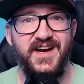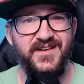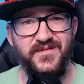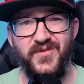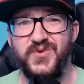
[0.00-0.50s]

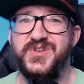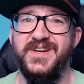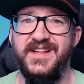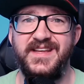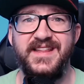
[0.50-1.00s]

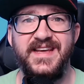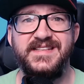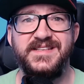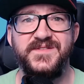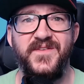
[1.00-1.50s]
unfortunately
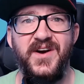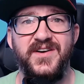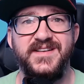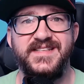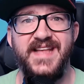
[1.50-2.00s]
that's as
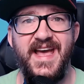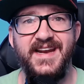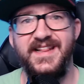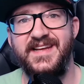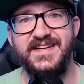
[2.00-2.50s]
far as the
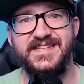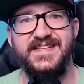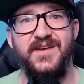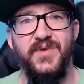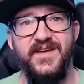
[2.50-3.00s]
analytics
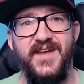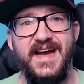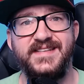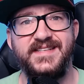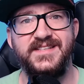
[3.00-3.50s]
that we have
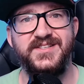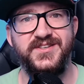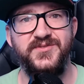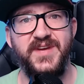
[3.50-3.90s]
access to